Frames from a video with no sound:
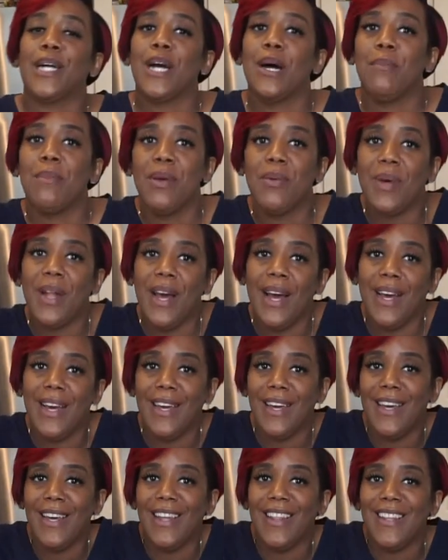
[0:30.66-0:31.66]
eat with
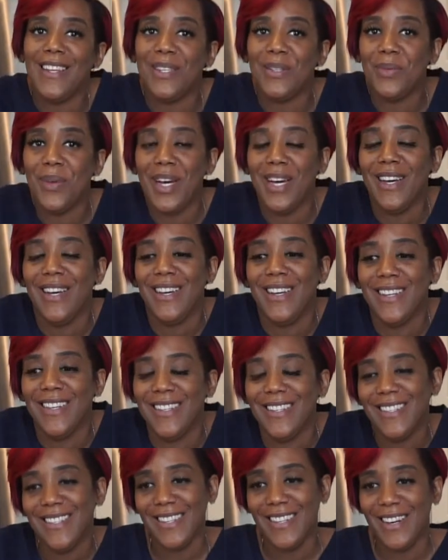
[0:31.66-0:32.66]
Aggie this way,
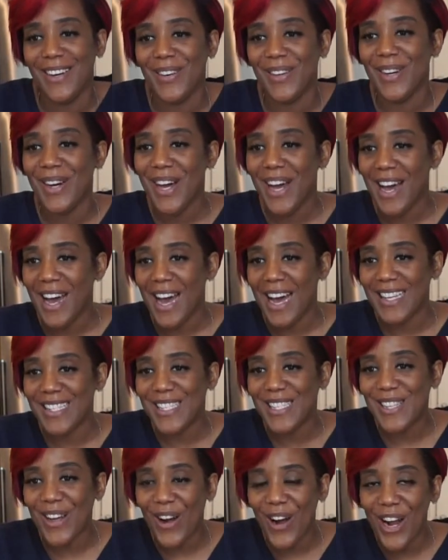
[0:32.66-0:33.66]
you know? I
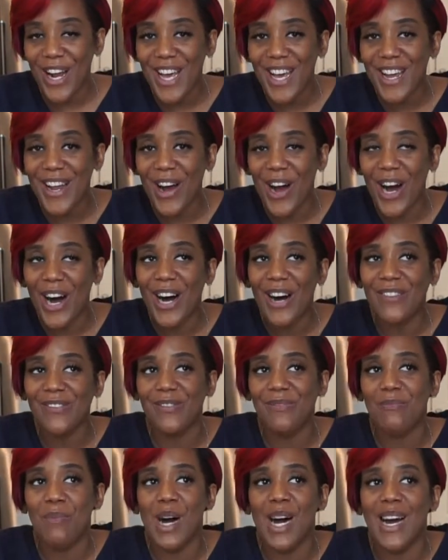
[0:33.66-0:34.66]
started
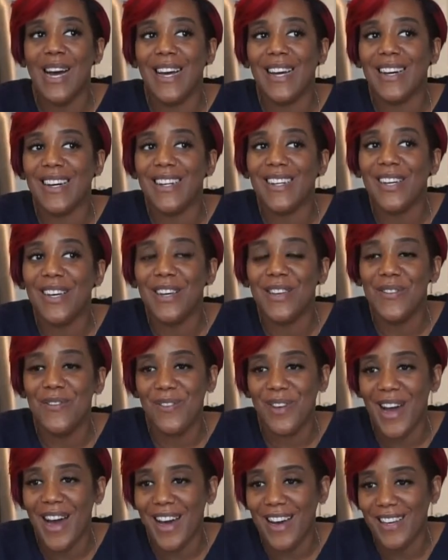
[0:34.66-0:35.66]
off by cooking you
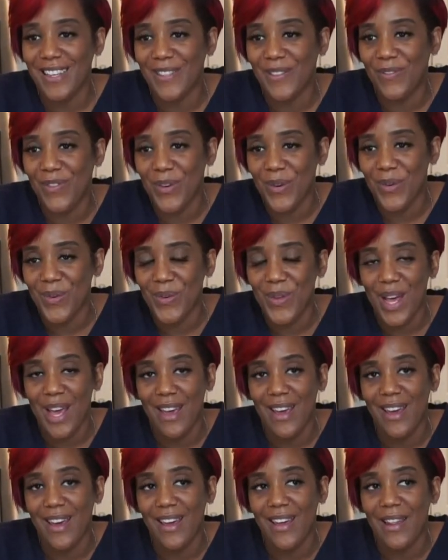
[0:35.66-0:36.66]
guys food,
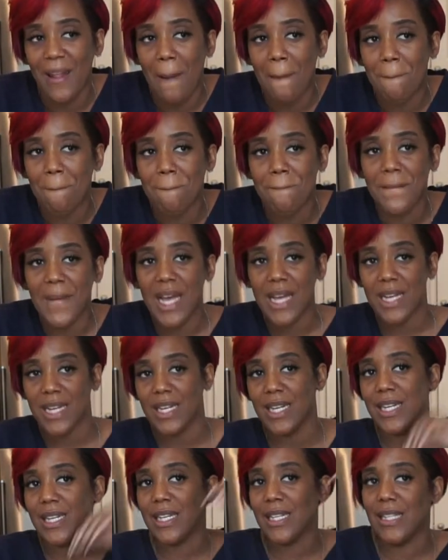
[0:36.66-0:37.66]
and
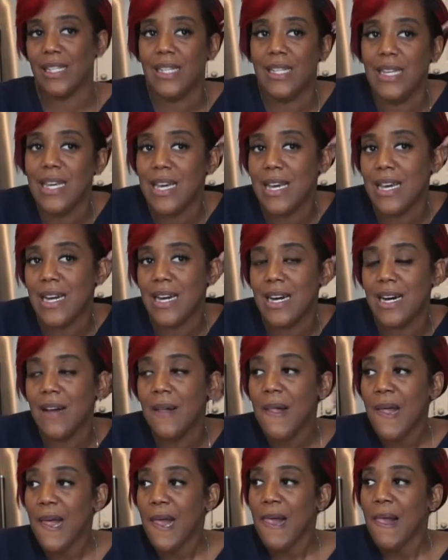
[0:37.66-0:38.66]
yeah,
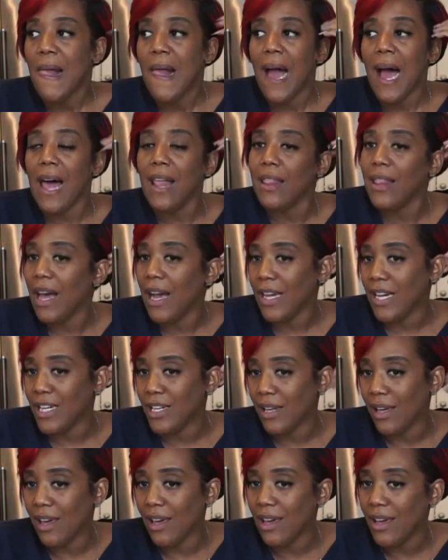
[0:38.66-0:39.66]
I like
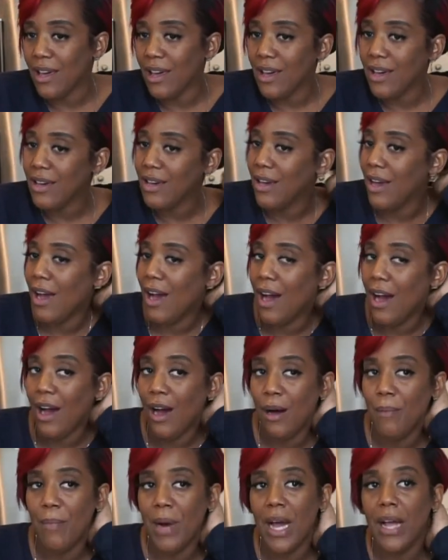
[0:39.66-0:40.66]
cooking.
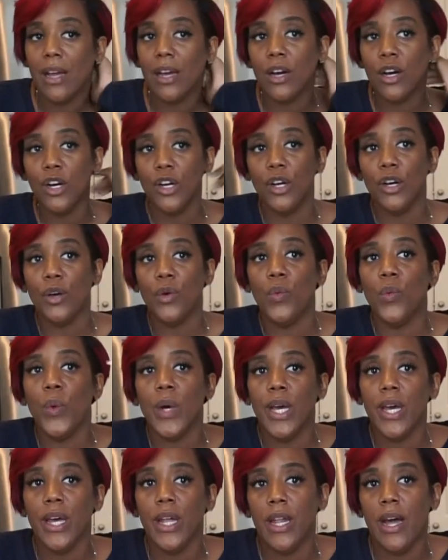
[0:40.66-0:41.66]
I cook
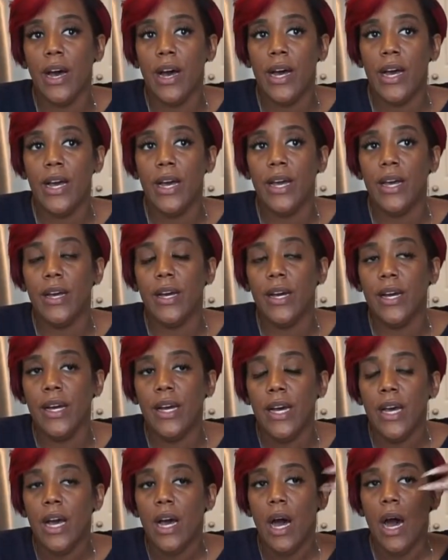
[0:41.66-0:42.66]
when
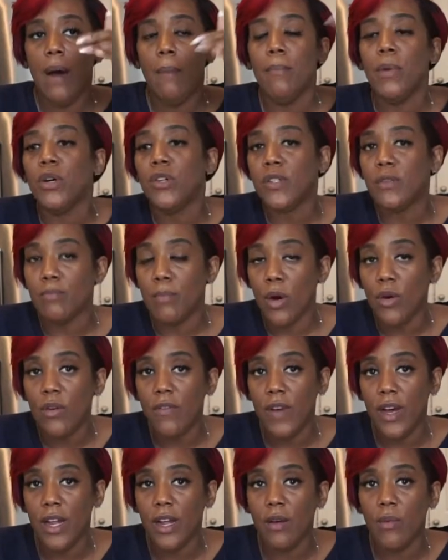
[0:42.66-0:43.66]
I'm most
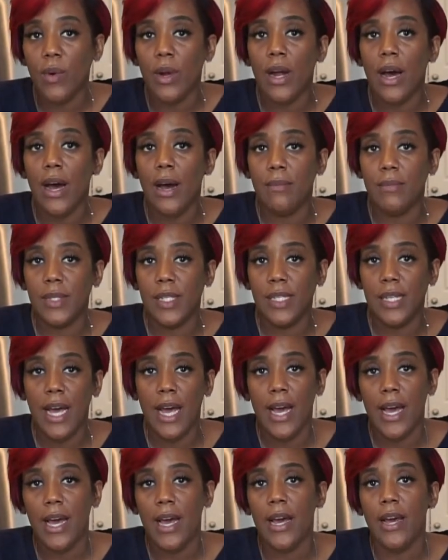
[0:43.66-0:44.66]
motivated when I'm
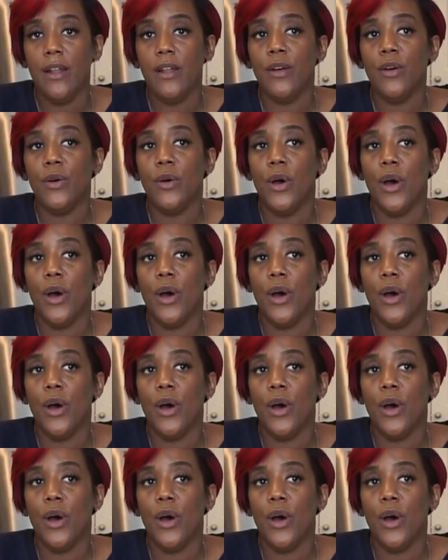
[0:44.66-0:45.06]
sad